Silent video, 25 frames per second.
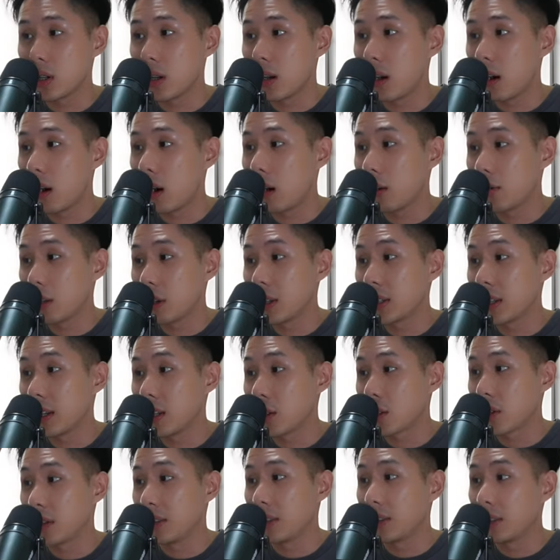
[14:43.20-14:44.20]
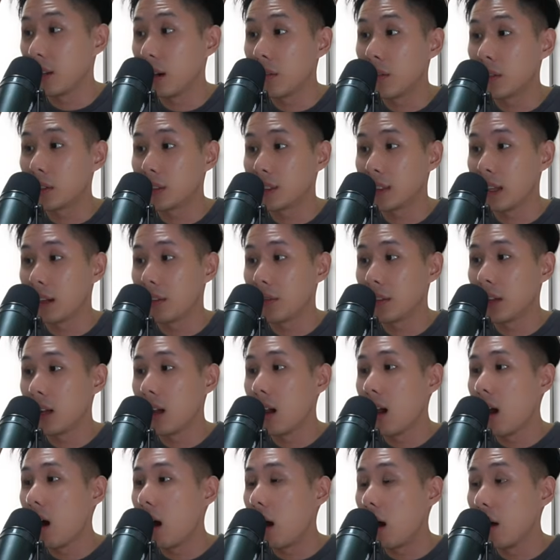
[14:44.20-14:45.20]
orientation, north or south,
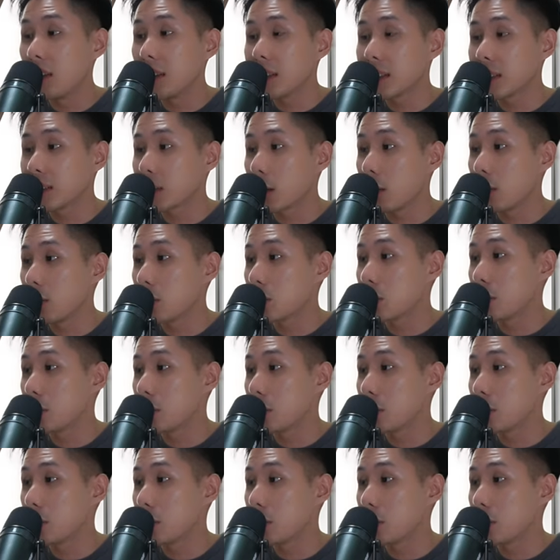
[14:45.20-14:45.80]
on the storage